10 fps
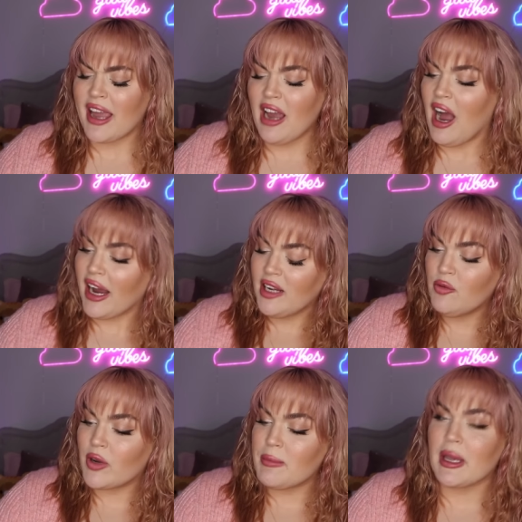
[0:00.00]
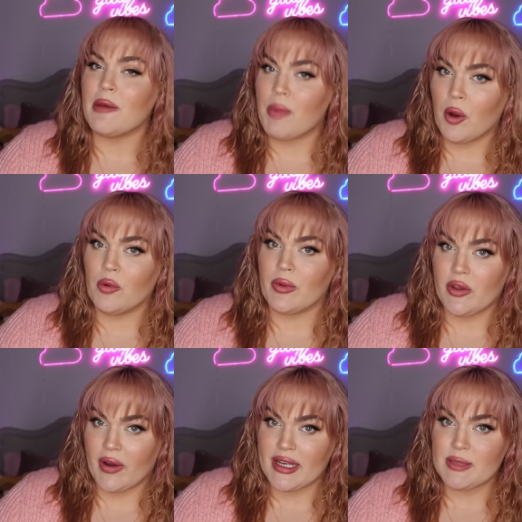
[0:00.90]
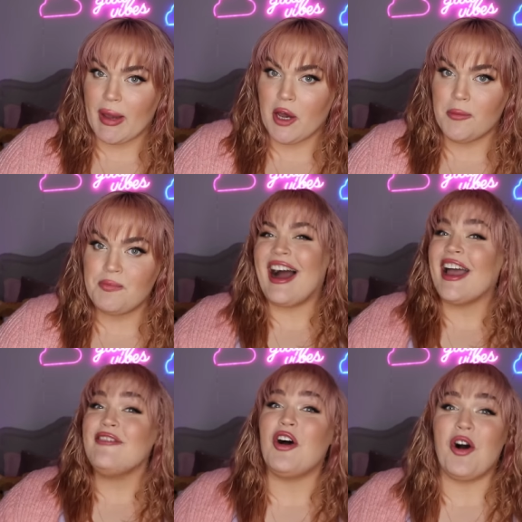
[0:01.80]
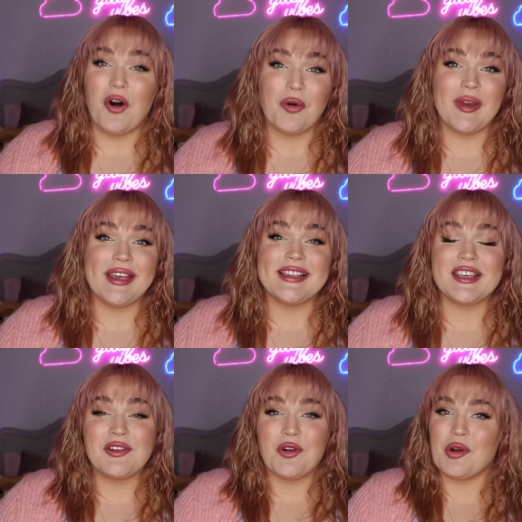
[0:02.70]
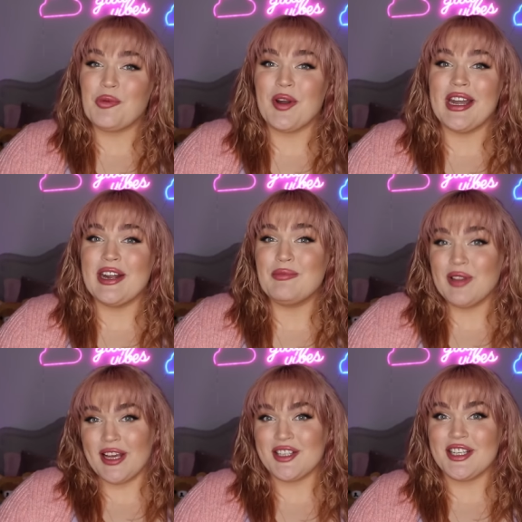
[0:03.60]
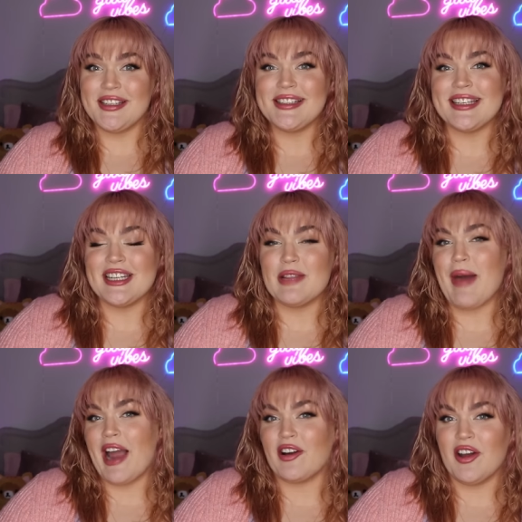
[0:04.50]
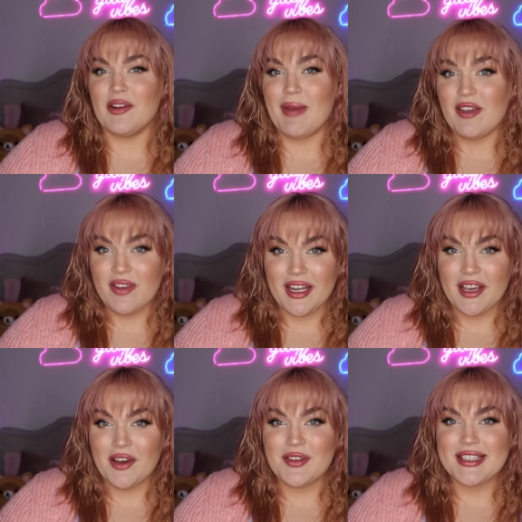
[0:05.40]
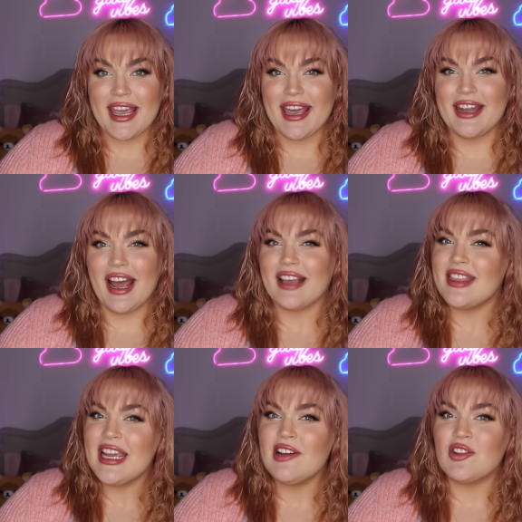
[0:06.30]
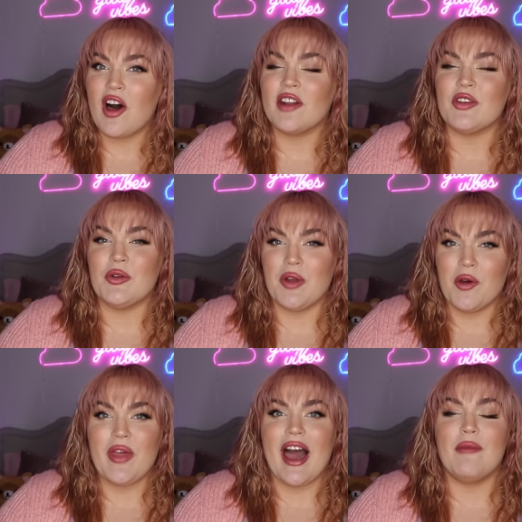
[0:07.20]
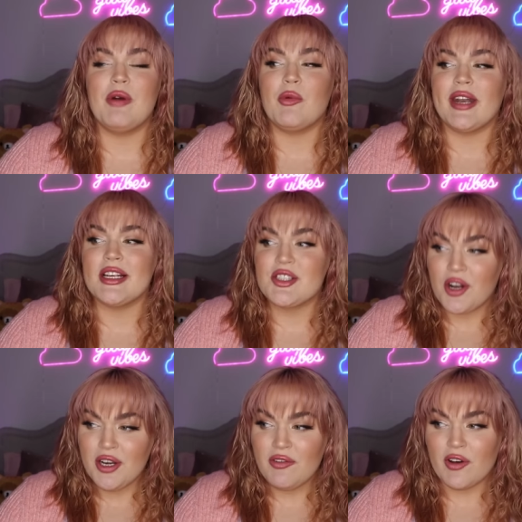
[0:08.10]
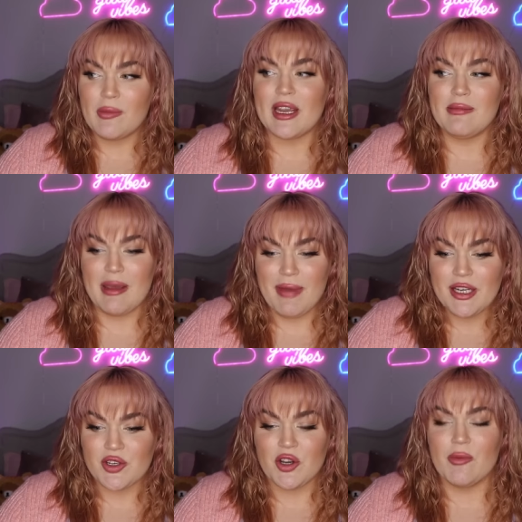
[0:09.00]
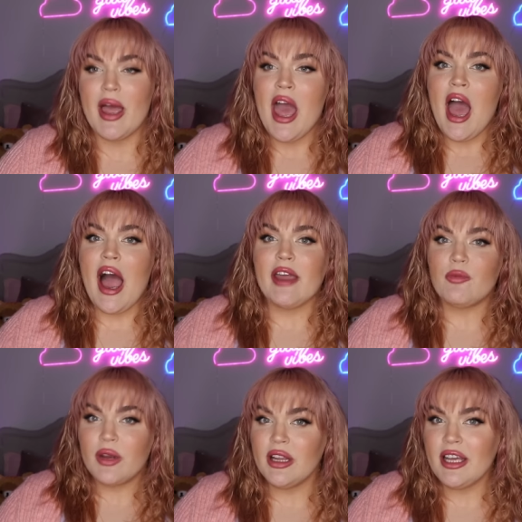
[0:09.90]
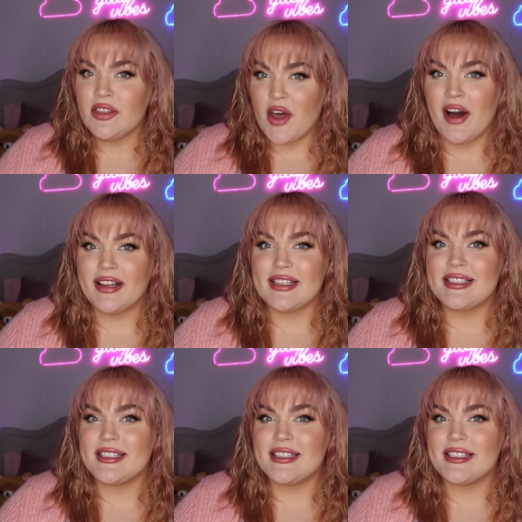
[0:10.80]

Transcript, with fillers: I kind of want to pick a bone with you guys about. I've always incorporated plushies into the background of my videos, and I think a lot of you know that, but when I started filming in my bedroom, I really thought